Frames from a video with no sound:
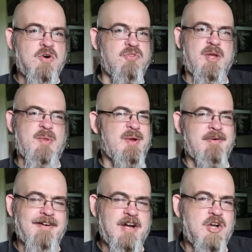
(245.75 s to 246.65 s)
although there
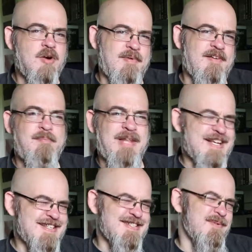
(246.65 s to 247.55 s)
were a couple of
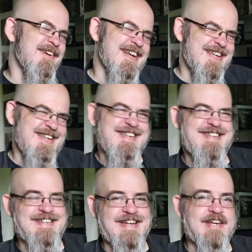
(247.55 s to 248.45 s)
places where it
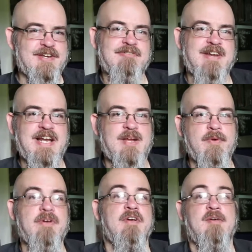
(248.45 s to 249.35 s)
didn't really
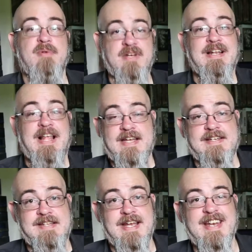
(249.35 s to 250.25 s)
work. But like
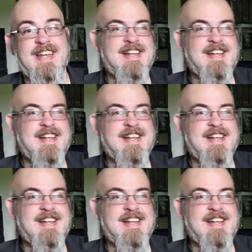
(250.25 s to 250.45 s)
I said,